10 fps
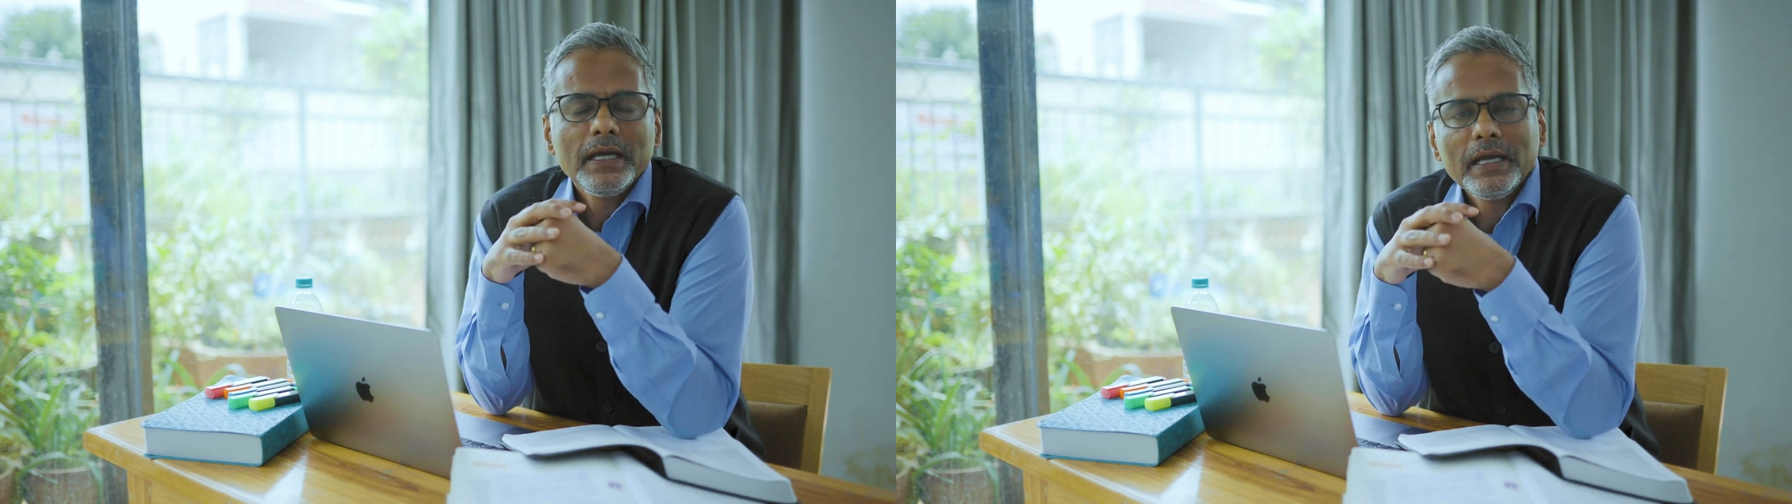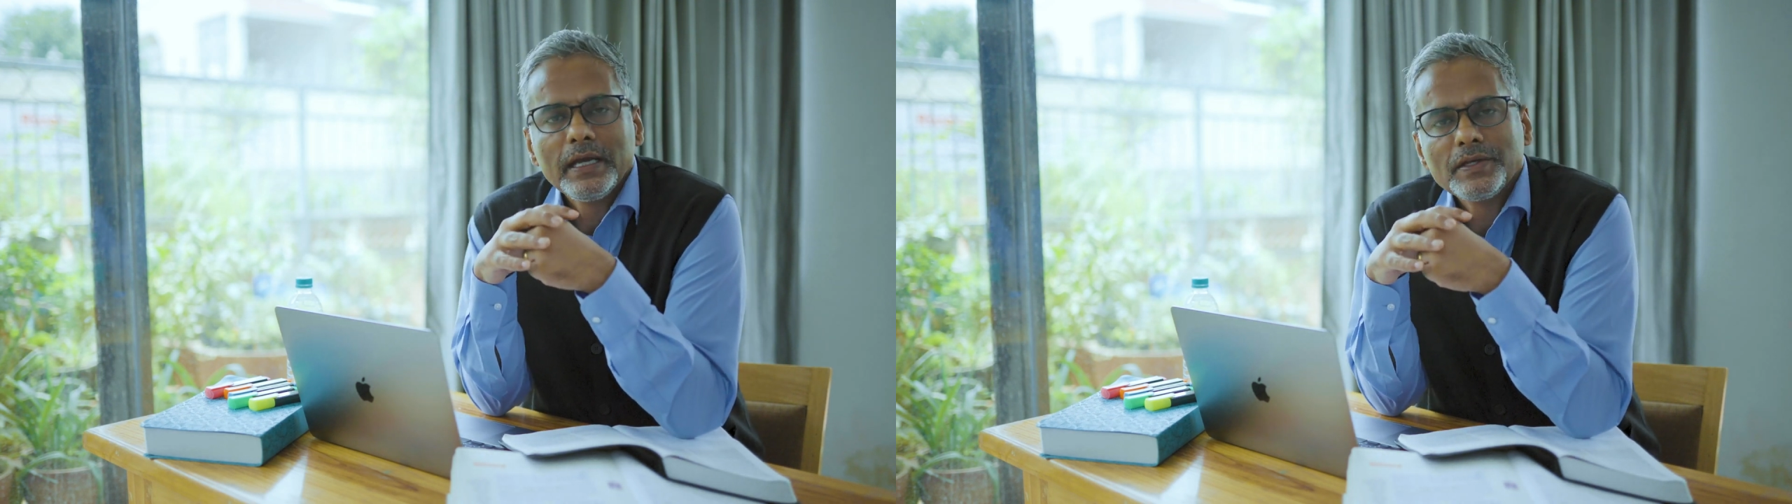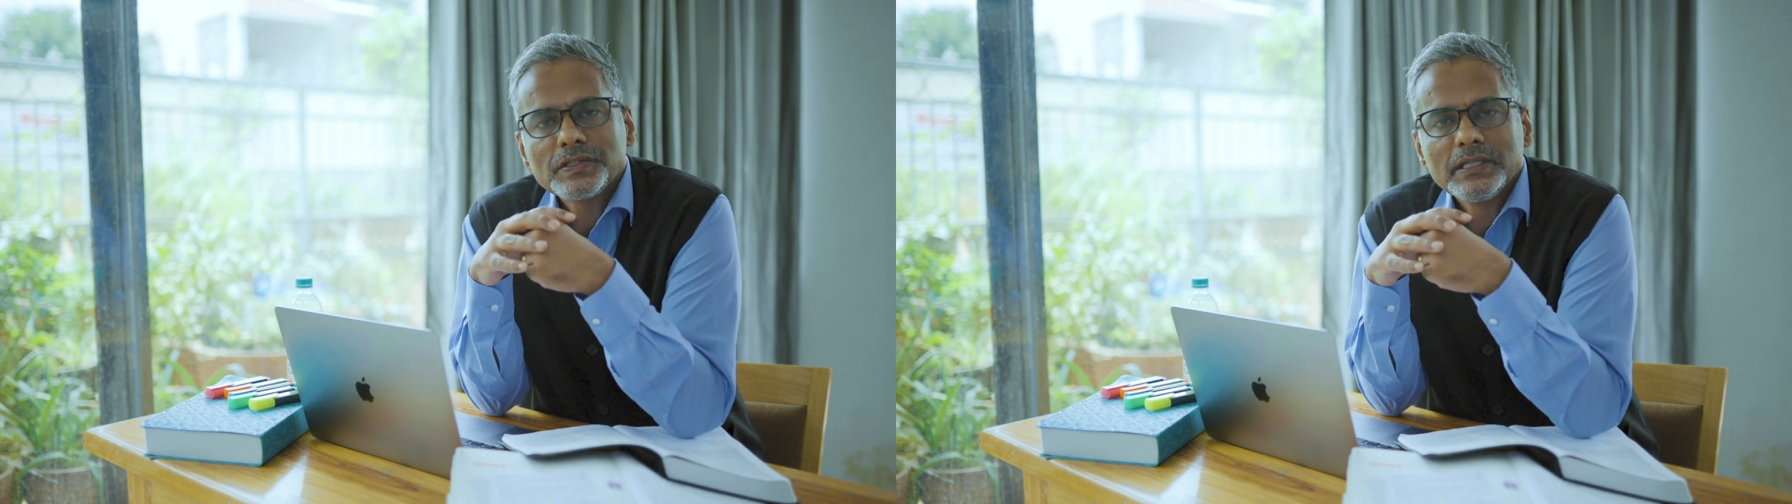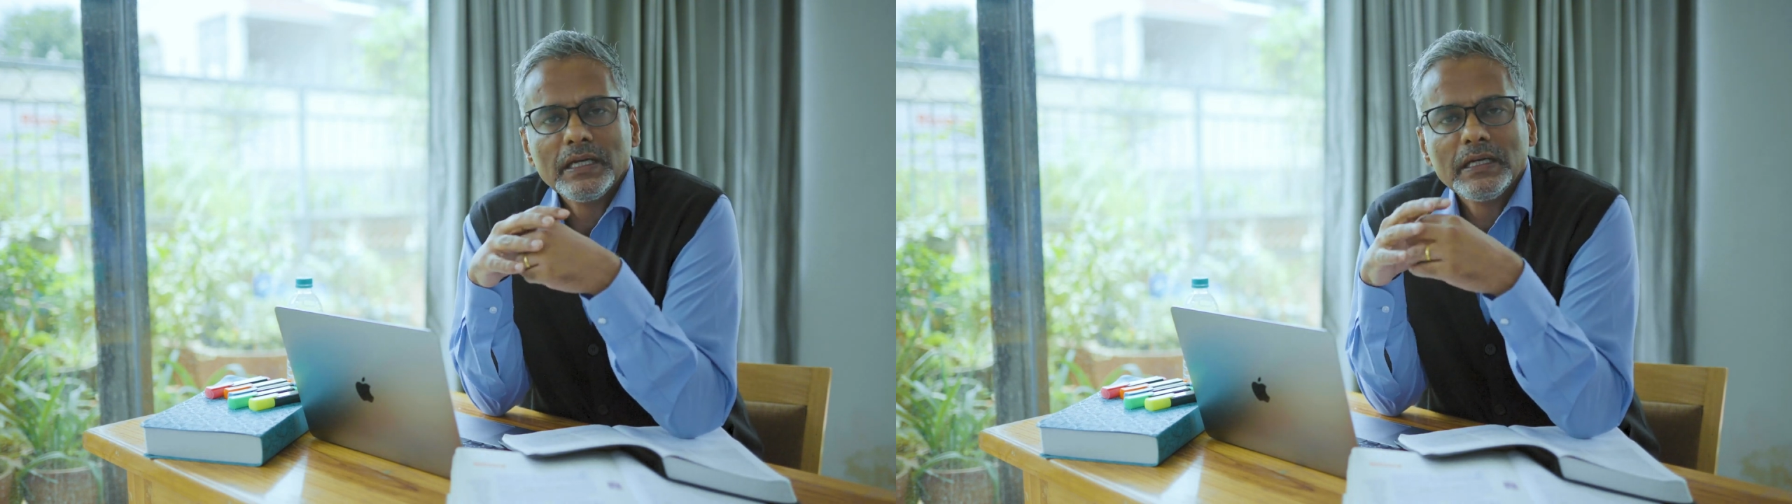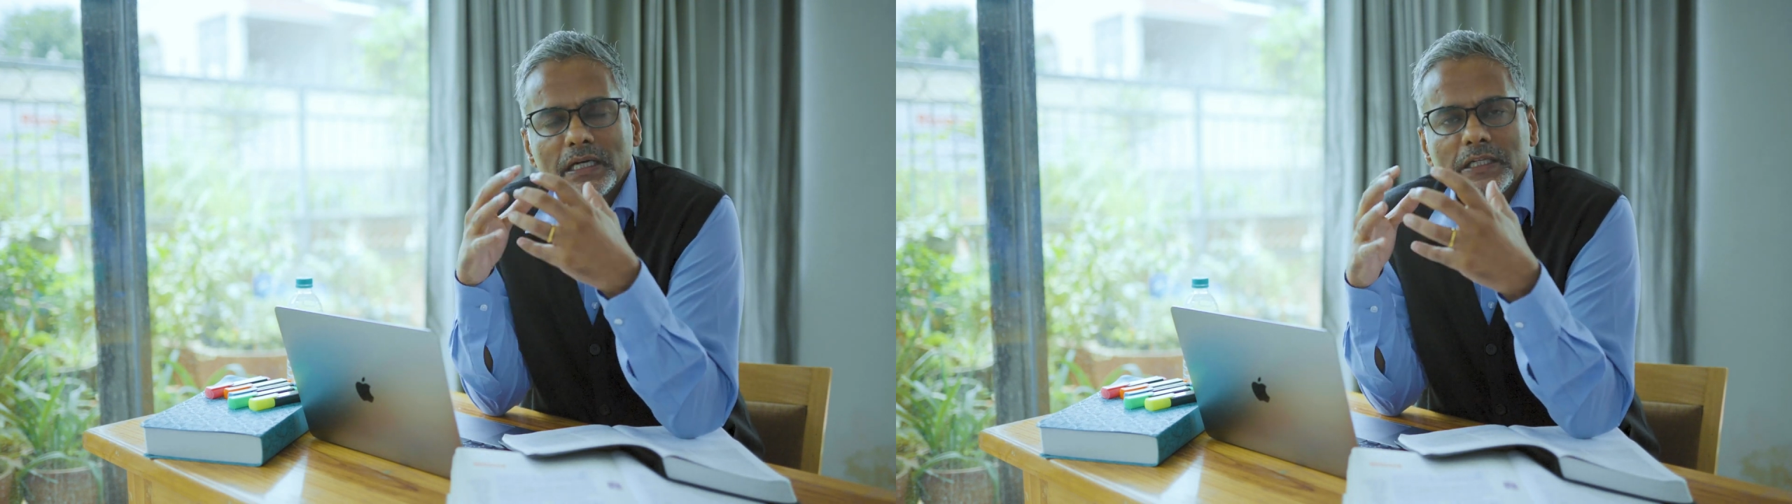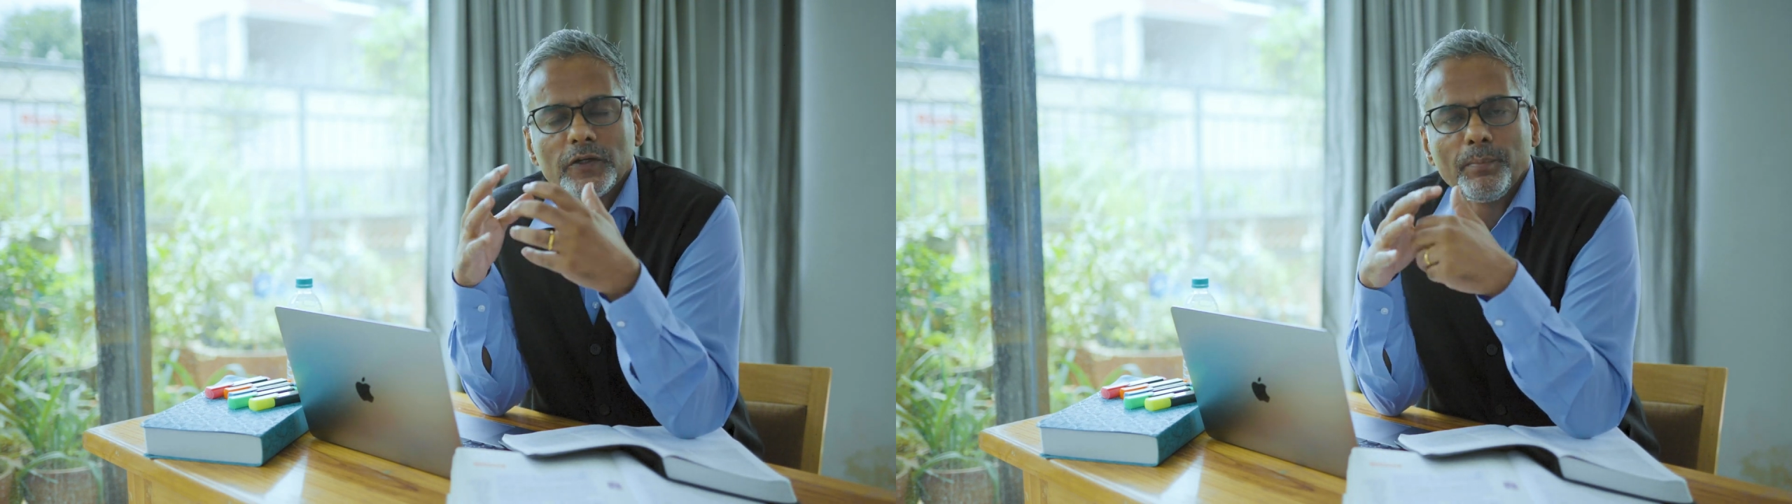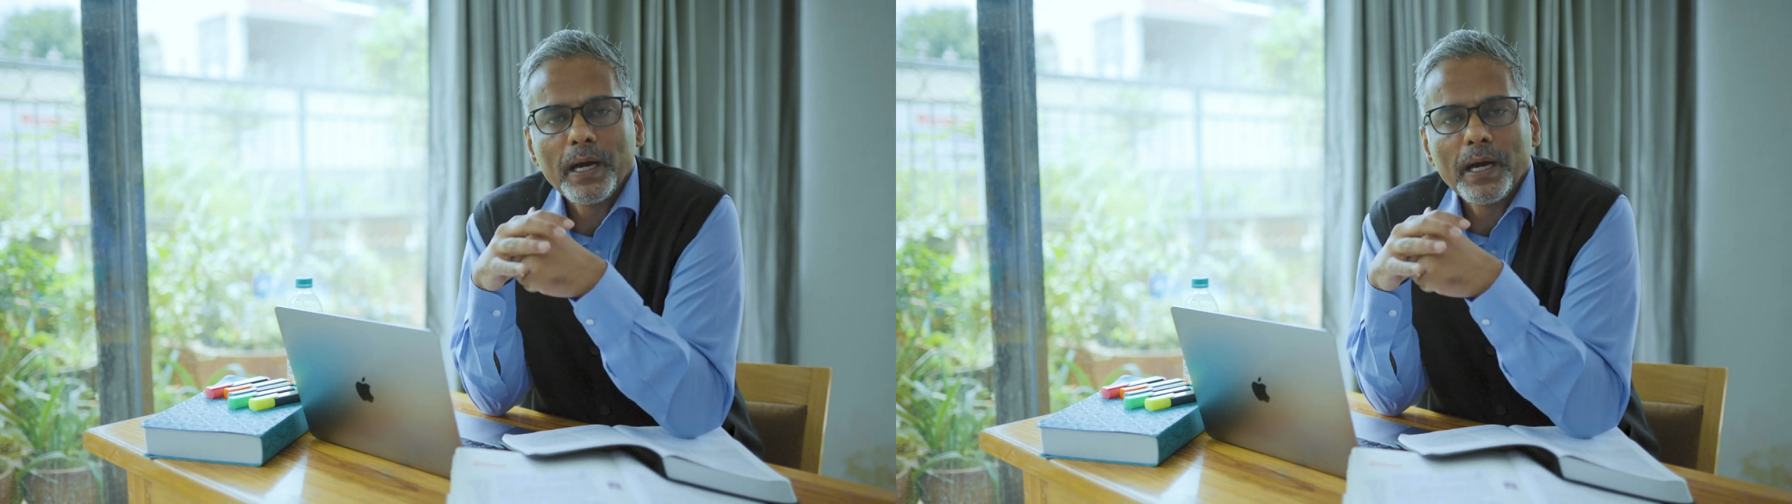is the inductive